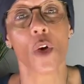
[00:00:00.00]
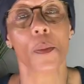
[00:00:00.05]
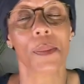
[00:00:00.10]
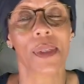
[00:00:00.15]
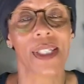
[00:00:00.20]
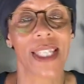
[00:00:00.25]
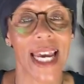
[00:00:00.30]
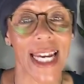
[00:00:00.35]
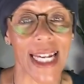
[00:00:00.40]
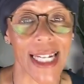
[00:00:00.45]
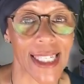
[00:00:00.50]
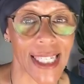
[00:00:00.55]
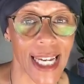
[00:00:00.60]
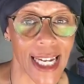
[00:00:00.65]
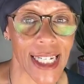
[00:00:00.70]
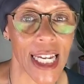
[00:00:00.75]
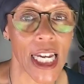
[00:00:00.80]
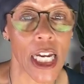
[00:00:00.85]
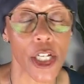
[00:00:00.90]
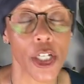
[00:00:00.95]
is
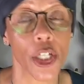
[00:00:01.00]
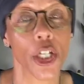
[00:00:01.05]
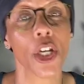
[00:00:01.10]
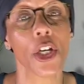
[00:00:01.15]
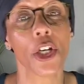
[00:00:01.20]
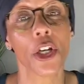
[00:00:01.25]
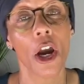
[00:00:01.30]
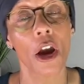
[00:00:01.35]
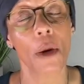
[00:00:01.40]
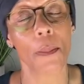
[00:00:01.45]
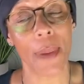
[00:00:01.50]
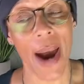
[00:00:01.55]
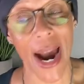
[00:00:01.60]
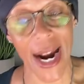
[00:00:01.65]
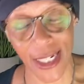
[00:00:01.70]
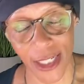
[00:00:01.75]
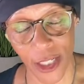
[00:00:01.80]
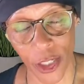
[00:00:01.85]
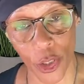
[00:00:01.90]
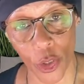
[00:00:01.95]
updated, you can go
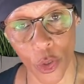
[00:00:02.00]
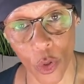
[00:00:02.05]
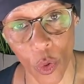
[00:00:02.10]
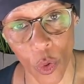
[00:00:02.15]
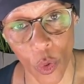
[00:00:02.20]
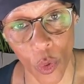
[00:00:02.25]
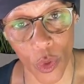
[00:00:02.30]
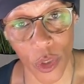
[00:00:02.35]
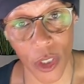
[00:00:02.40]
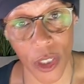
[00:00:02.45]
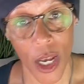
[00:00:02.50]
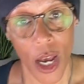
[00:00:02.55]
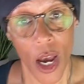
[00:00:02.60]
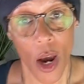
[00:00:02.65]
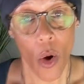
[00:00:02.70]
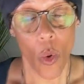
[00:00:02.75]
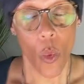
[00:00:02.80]
back to the course.